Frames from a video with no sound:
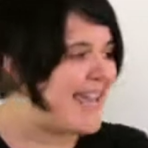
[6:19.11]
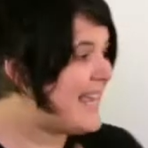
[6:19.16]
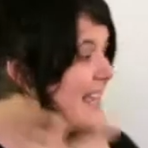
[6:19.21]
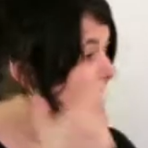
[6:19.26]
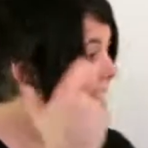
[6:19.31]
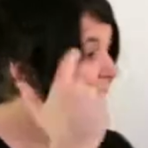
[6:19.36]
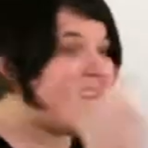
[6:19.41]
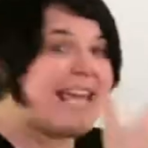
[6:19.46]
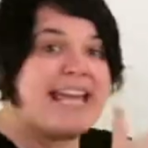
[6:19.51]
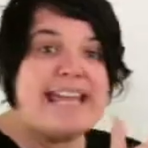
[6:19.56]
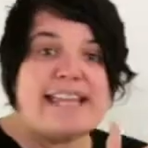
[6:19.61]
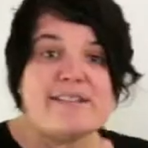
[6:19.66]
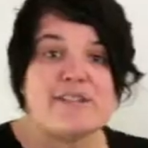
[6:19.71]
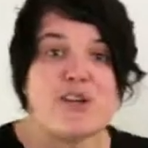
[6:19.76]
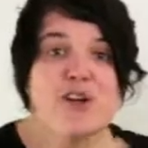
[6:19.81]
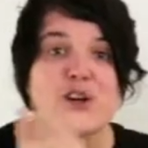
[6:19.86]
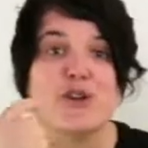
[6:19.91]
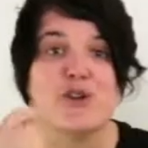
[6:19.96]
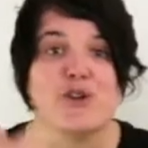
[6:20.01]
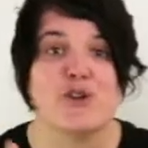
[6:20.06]
it is
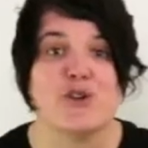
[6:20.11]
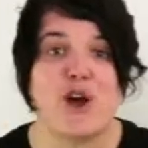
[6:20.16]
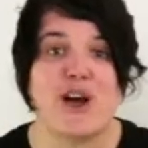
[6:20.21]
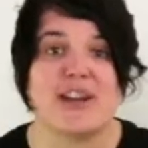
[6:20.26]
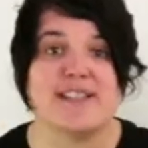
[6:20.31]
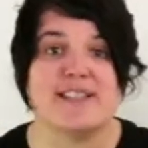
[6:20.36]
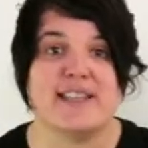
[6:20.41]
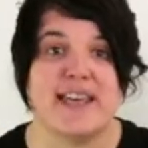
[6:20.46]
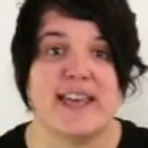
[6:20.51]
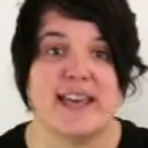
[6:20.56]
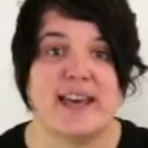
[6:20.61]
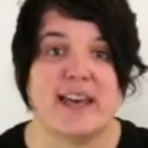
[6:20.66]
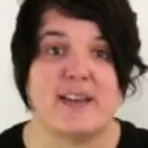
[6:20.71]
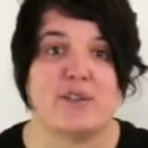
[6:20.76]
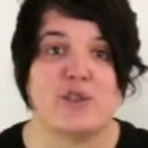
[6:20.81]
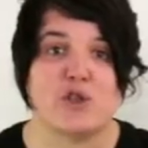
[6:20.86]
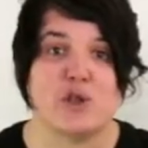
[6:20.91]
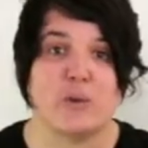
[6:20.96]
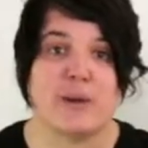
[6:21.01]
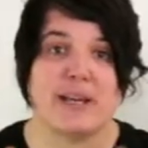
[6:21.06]
a good idea
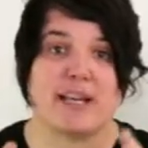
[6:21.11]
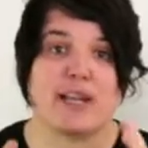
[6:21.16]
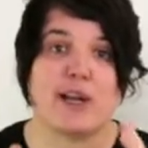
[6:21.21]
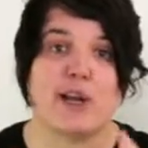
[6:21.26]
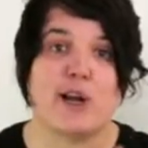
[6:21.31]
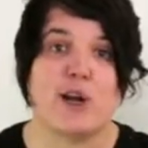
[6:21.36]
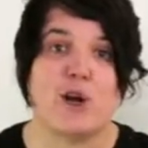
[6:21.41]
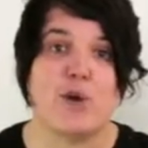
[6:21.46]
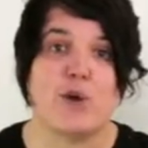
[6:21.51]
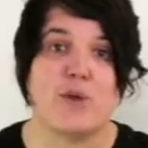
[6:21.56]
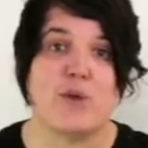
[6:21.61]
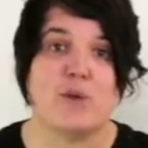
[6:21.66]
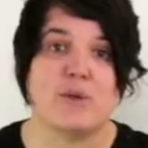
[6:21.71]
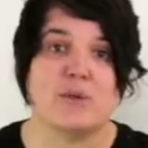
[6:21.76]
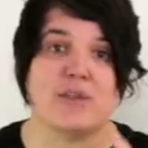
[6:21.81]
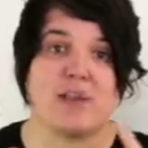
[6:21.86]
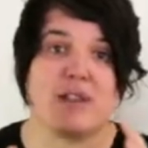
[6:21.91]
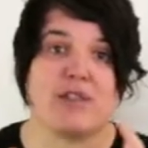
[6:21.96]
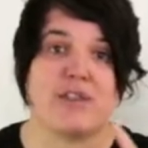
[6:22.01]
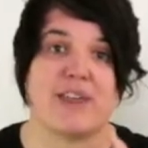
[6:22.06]
to
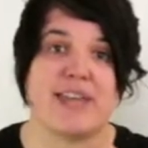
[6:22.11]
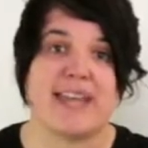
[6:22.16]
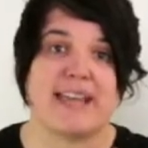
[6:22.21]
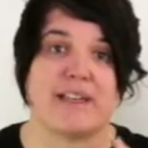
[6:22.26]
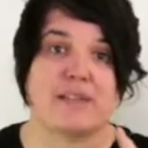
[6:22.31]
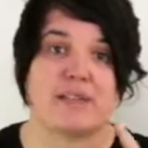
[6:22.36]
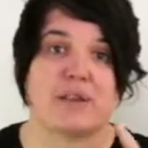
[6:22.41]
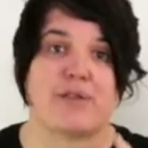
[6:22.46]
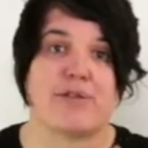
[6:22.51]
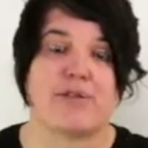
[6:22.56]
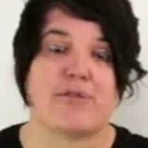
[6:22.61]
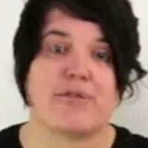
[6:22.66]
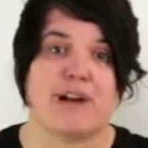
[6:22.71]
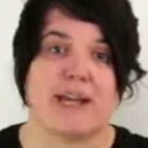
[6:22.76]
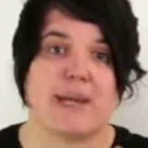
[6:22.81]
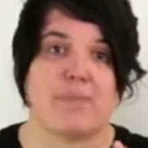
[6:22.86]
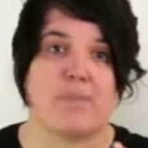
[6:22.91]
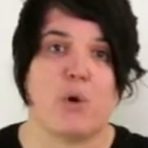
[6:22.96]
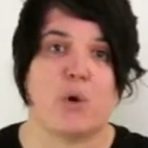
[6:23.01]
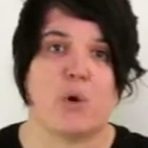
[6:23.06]
include these
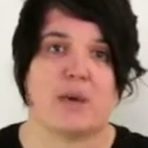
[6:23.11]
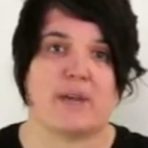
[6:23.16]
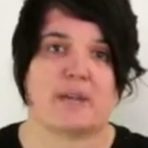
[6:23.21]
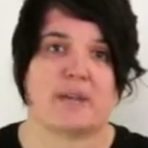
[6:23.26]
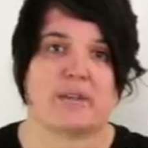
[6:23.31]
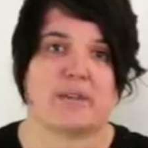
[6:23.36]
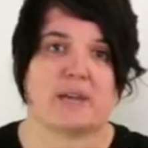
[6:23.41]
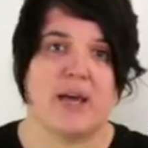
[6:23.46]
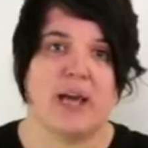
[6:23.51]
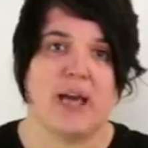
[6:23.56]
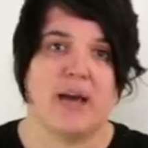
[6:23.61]
3 points.